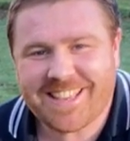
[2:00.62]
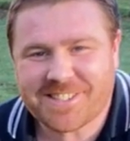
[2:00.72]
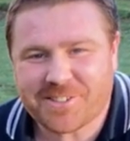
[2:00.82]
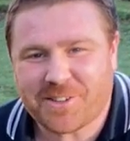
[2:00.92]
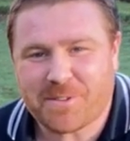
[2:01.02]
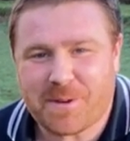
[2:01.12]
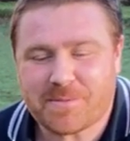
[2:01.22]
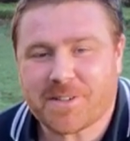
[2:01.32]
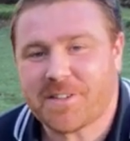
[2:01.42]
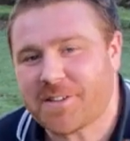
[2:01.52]
it's all on the
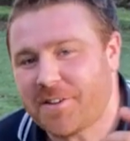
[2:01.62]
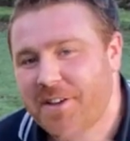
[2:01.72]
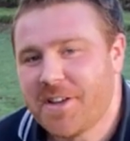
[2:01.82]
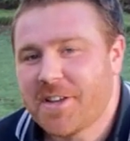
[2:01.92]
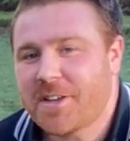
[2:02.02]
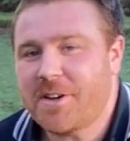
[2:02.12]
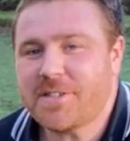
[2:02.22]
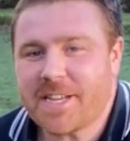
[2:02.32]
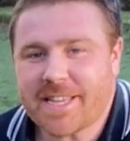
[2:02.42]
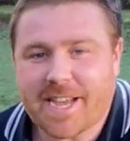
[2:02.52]
website. So go
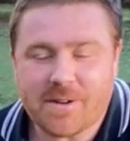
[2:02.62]
check